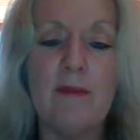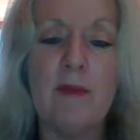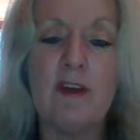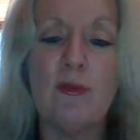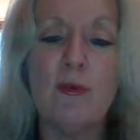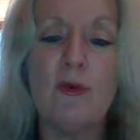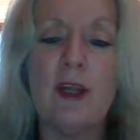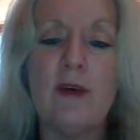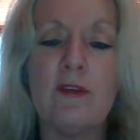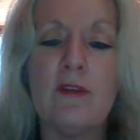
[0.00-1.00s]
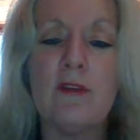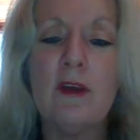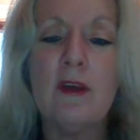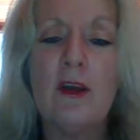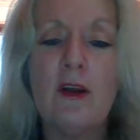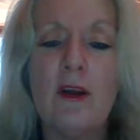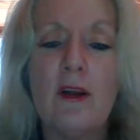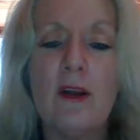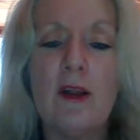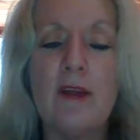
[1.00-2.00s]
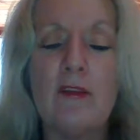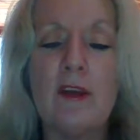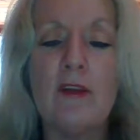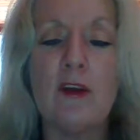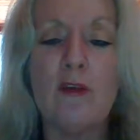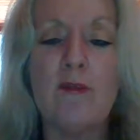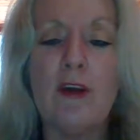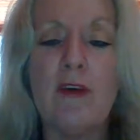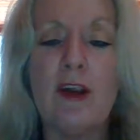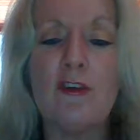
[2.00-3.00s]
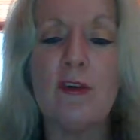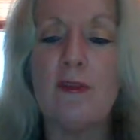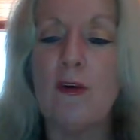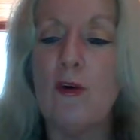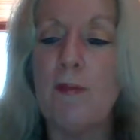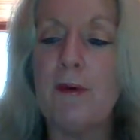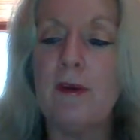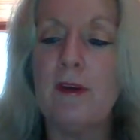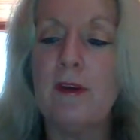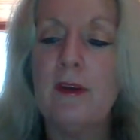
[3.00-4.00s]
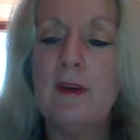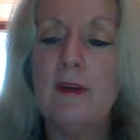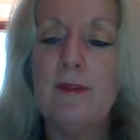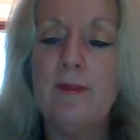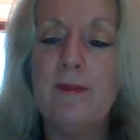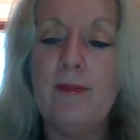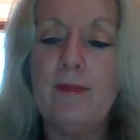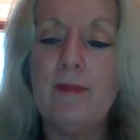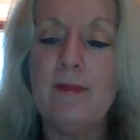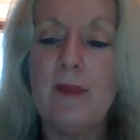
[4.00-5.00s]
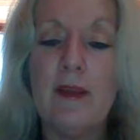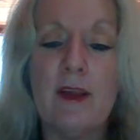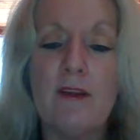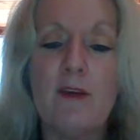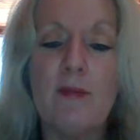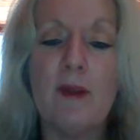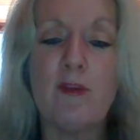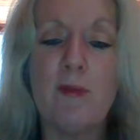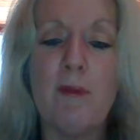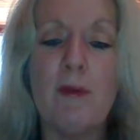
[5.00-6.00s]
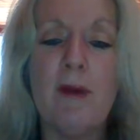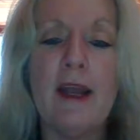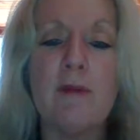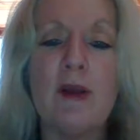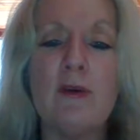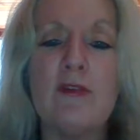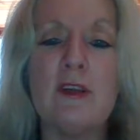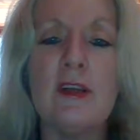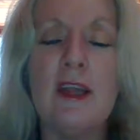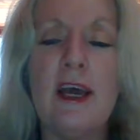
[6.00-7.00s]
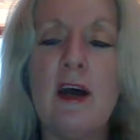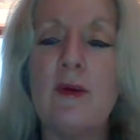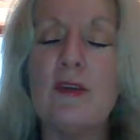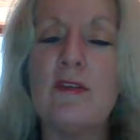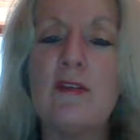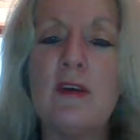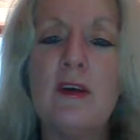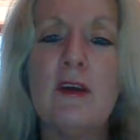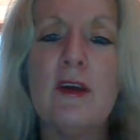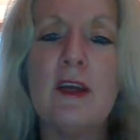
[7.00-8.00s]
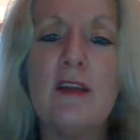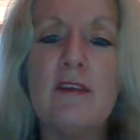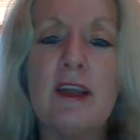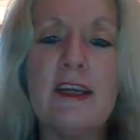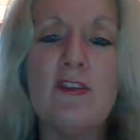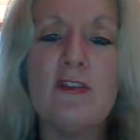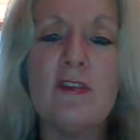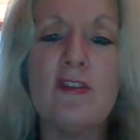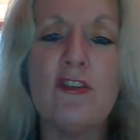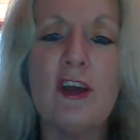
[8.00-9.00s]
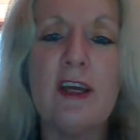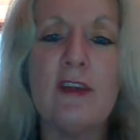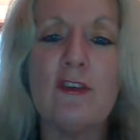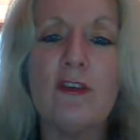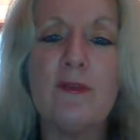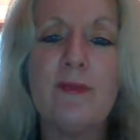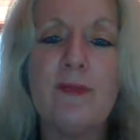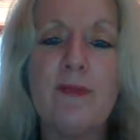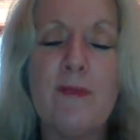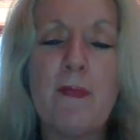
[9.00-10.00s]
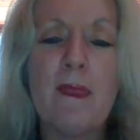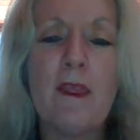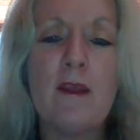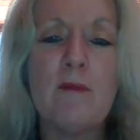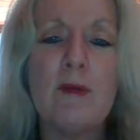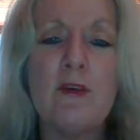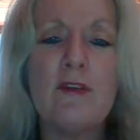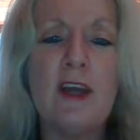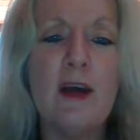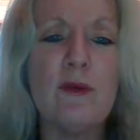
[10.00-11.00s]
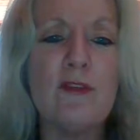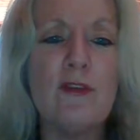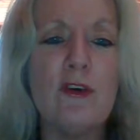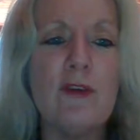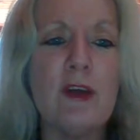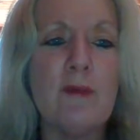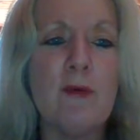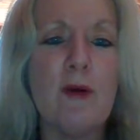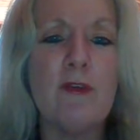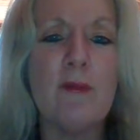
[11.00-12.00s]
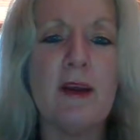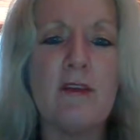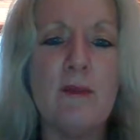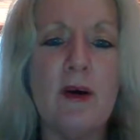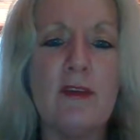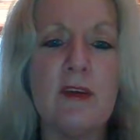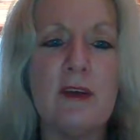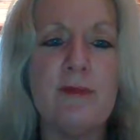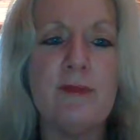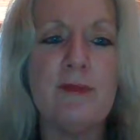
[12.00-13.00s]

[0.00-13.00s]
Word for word: much more. Now it's it's in the configuration of a corporate. And that's that's problematic because now it's its allegiances change because now it's serving profit maximizing